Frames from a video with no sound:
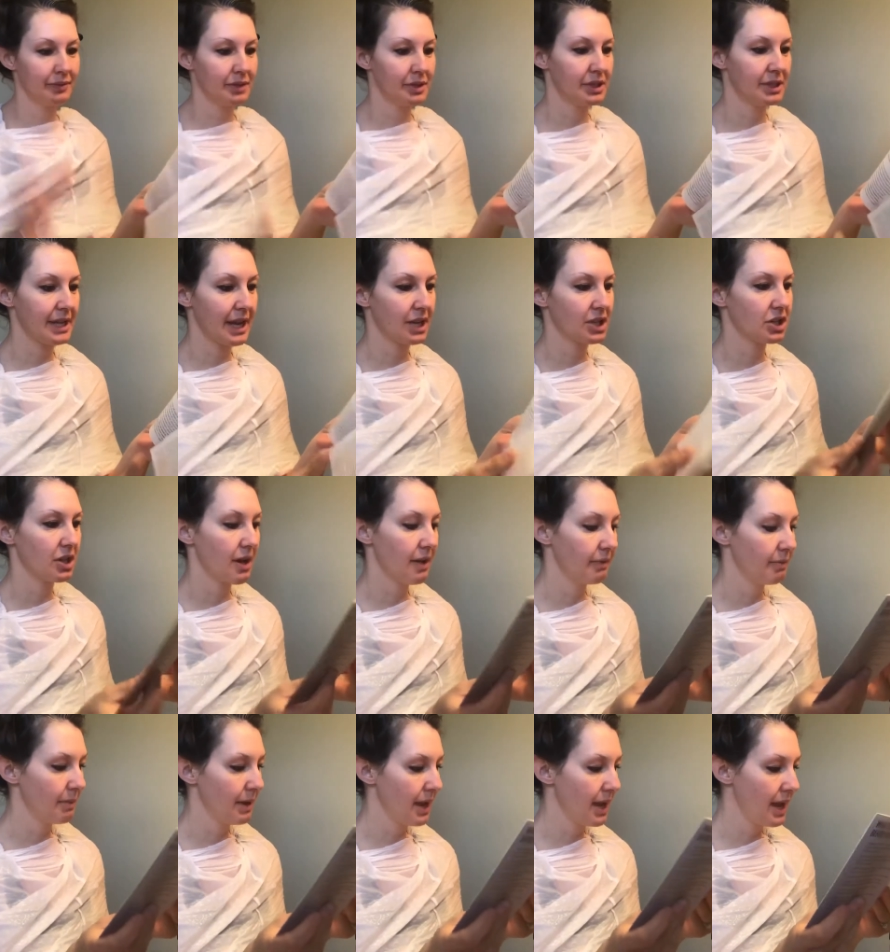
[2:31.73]
Section off
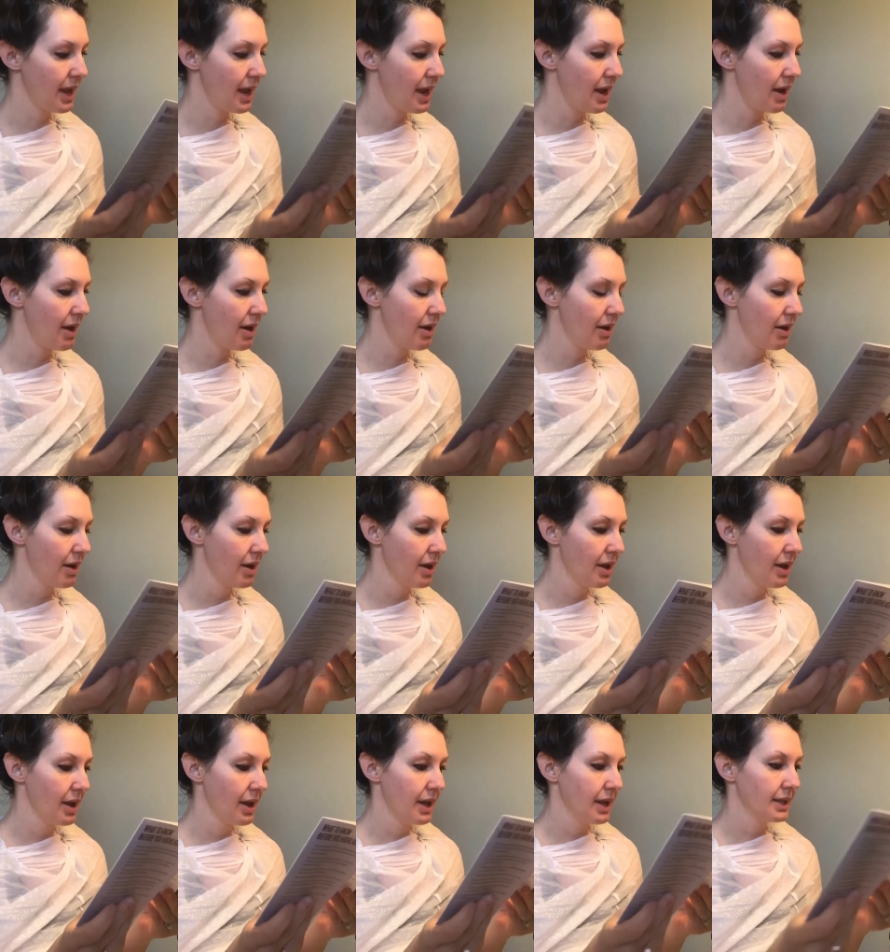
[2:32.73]
my hair.
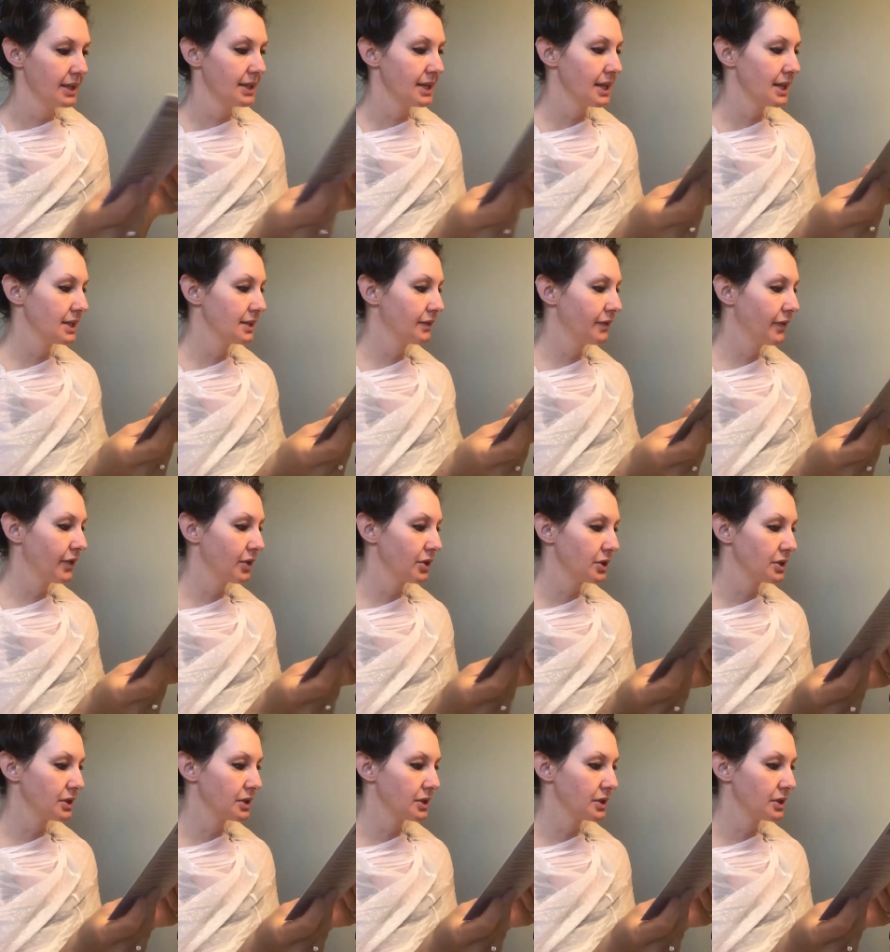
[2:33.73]
Says first,